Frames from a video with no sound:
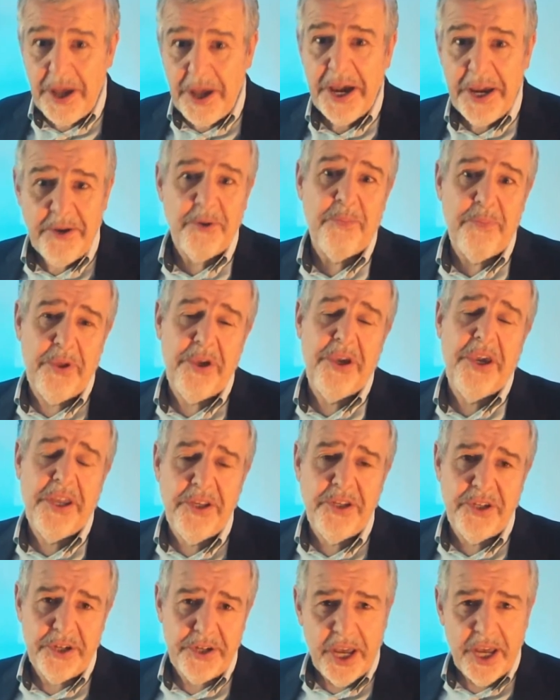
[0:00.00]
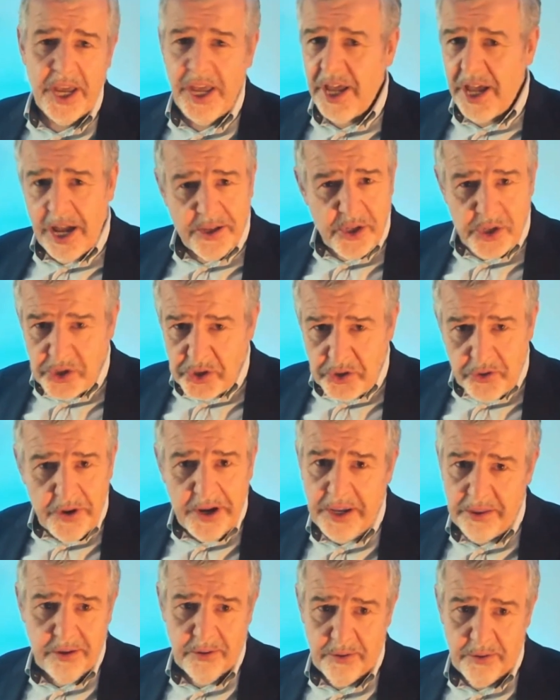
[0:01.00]
bind up the injured and
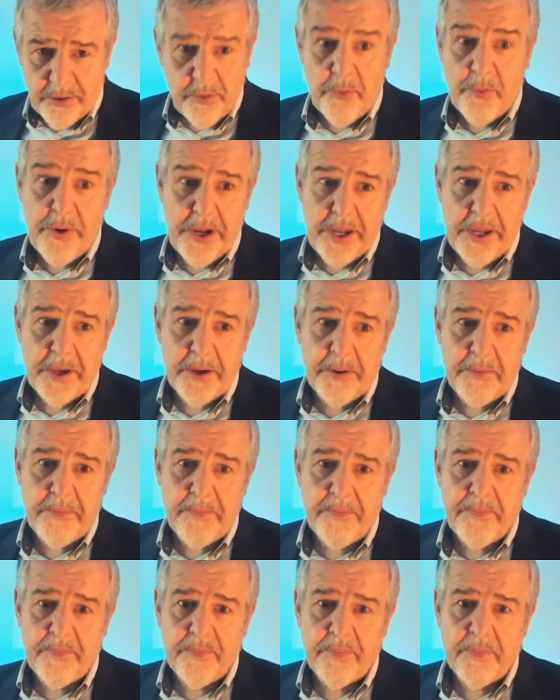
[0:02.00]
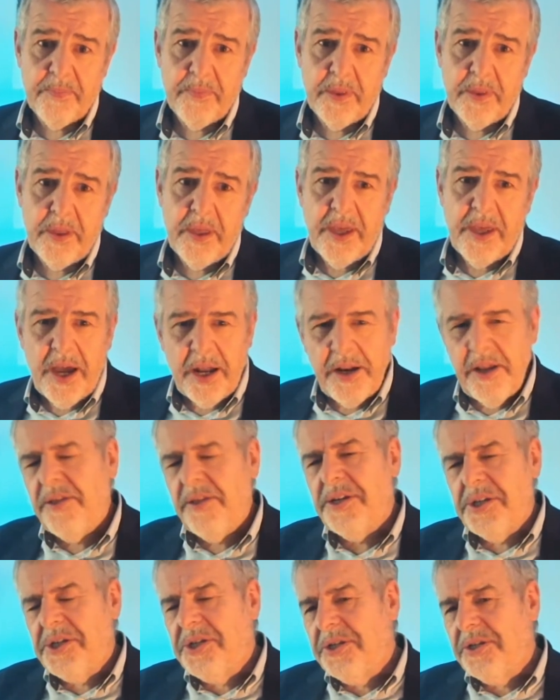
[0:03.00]
strengthen the weak. And in
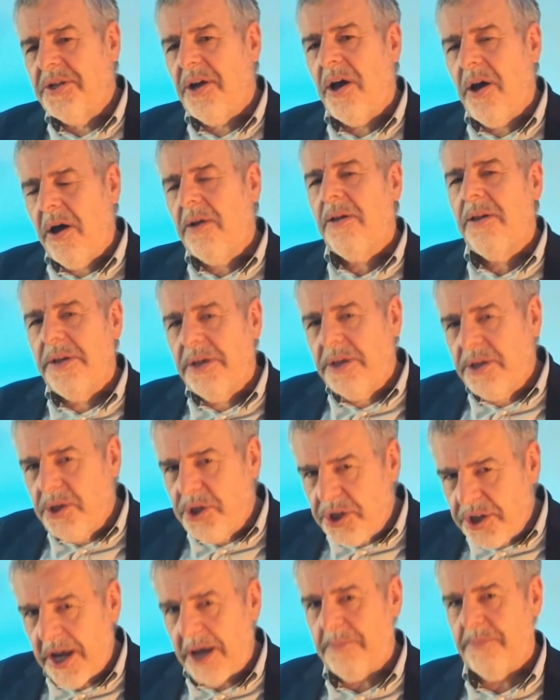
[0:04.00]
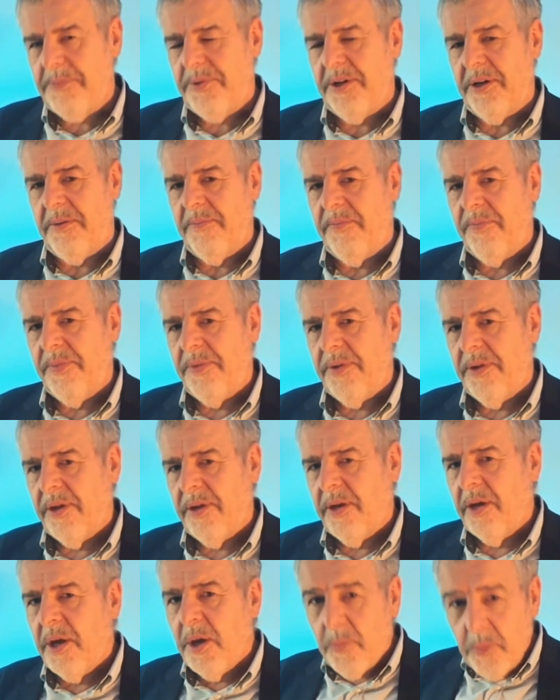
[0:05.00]
this startling chapter,
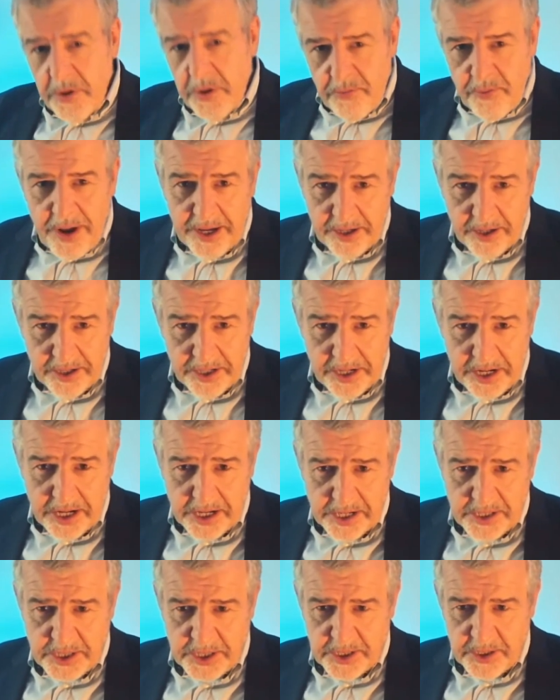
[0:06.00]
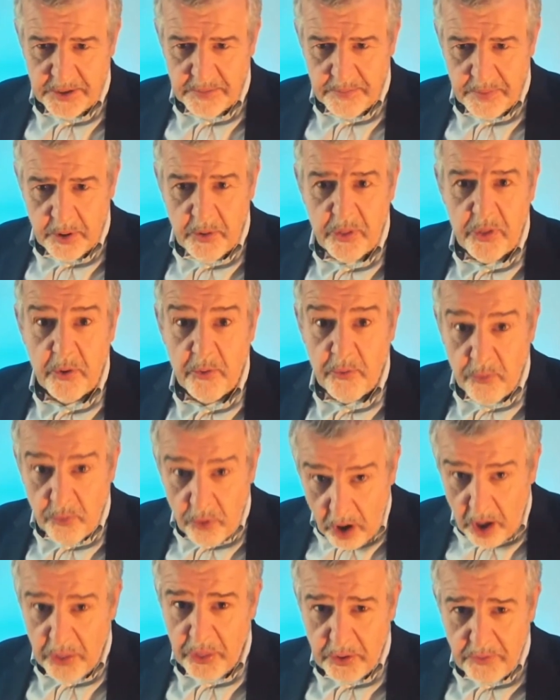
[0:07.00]
we recognize both the
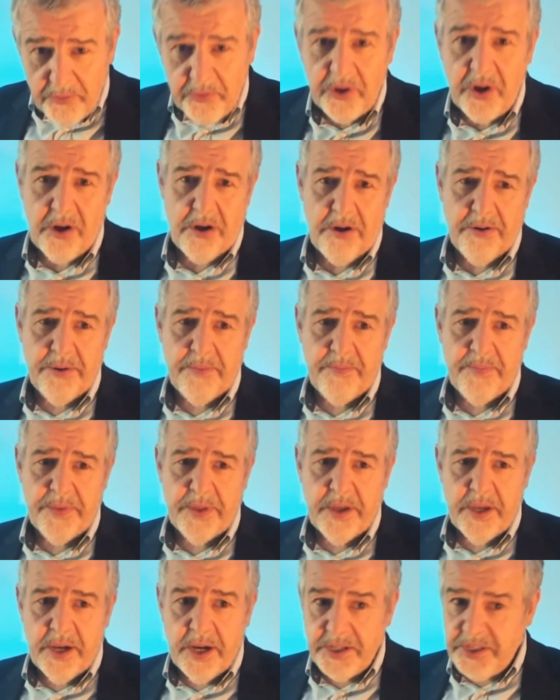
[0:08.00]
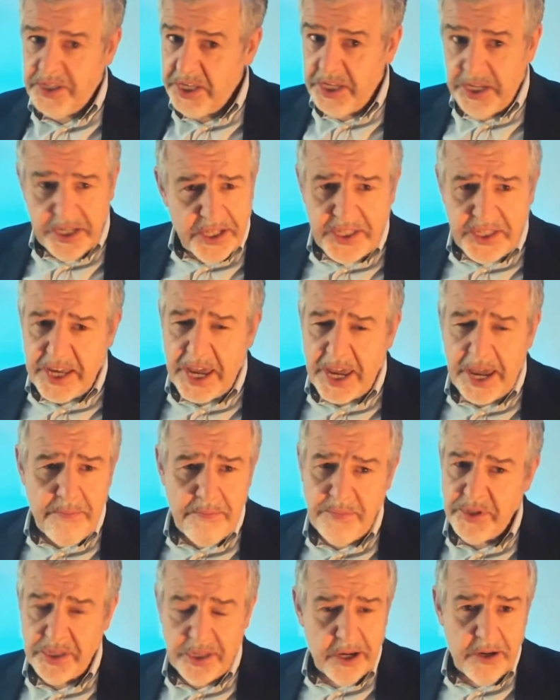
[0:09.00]
wrath of God as he
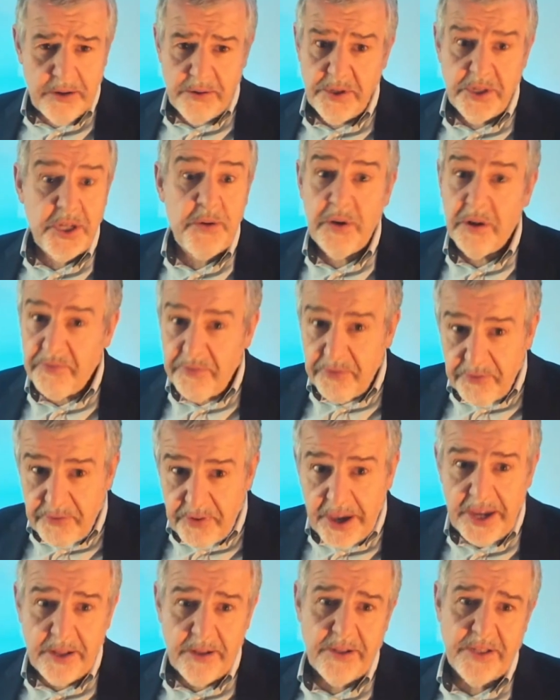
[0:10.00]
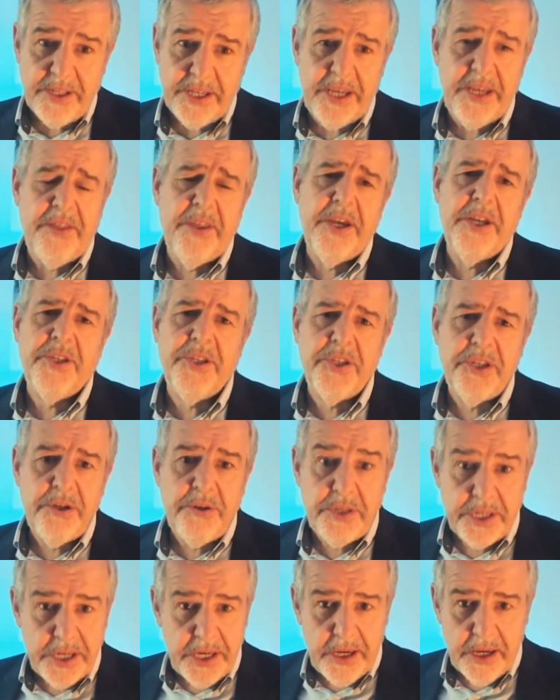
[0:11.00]
condemns those who have failed in their
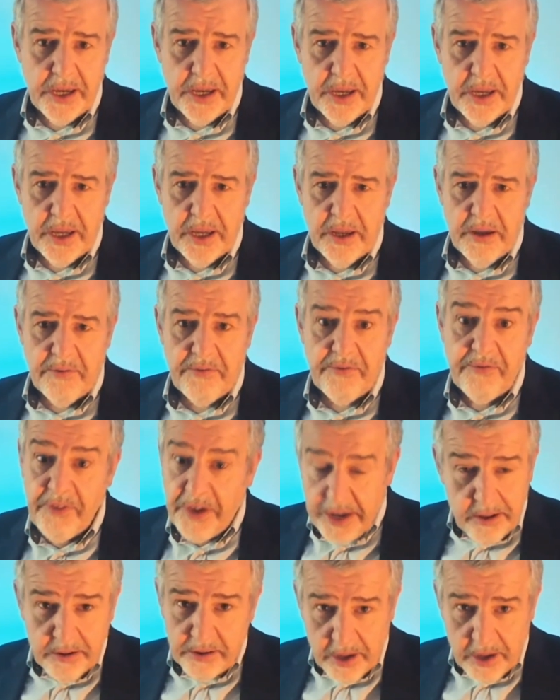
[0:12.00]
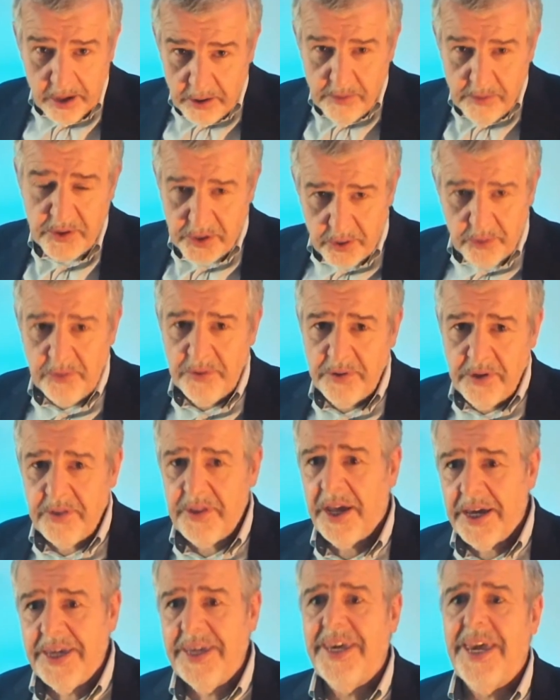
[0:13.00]
duty, failed those under
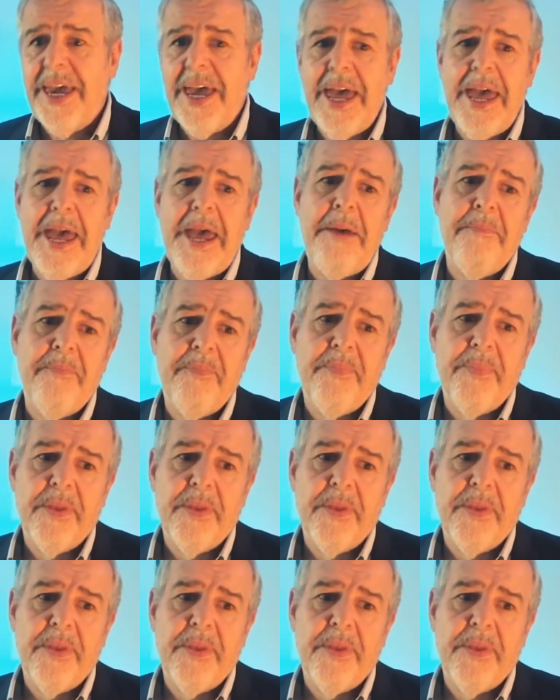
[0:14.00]
their care.